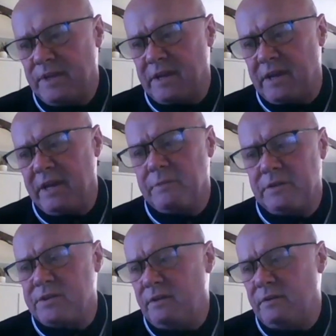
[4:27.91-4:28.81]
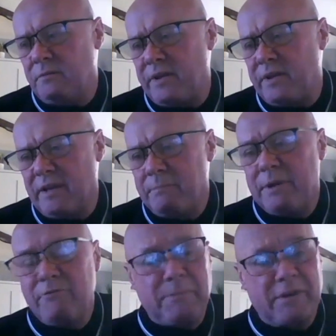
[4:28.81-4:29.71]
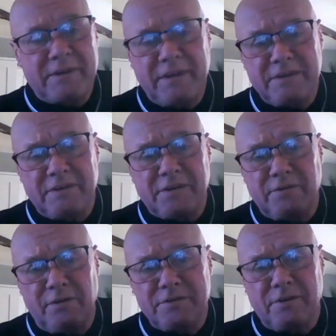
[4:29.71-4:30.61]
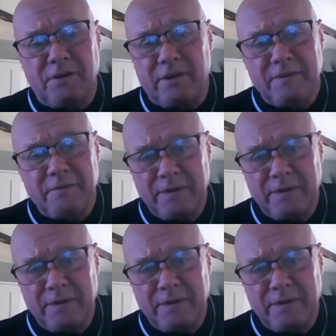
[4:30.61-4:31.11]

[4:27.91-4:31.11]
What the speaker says: You came to Shildon with a big reputation as a goal scorer.